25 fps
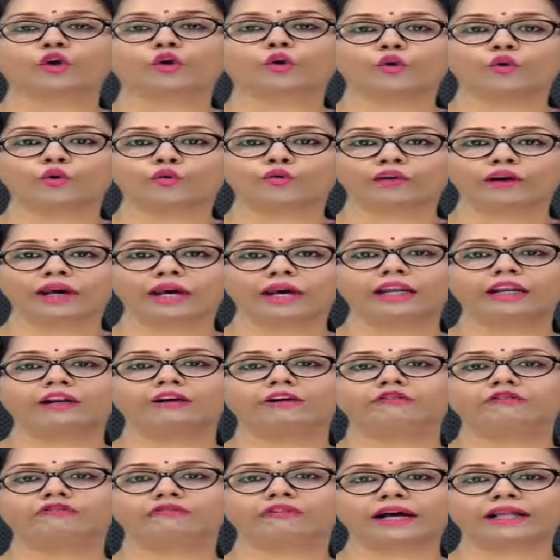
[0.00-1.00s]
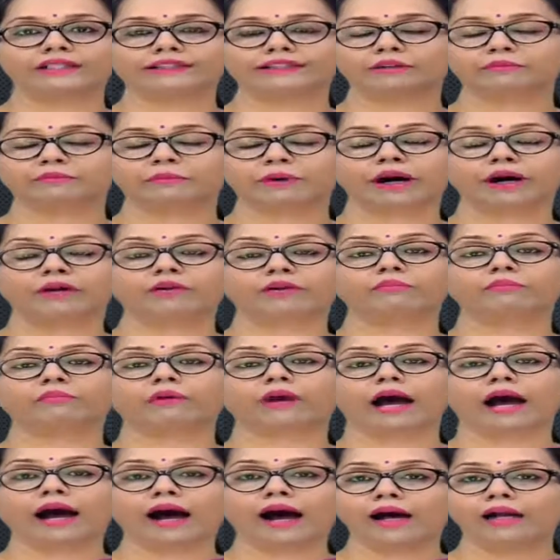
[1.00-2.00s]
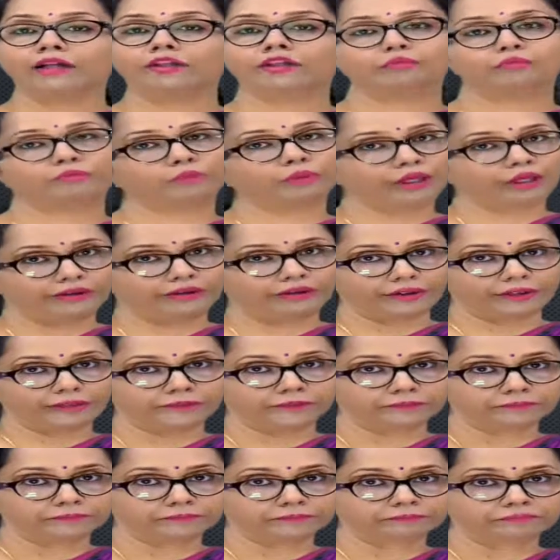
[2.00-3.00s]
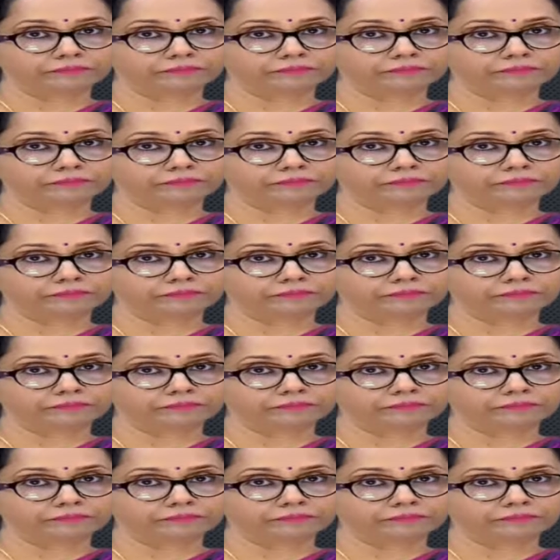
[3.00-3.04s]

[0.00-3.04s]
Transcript: ovale, falciparum and malariae.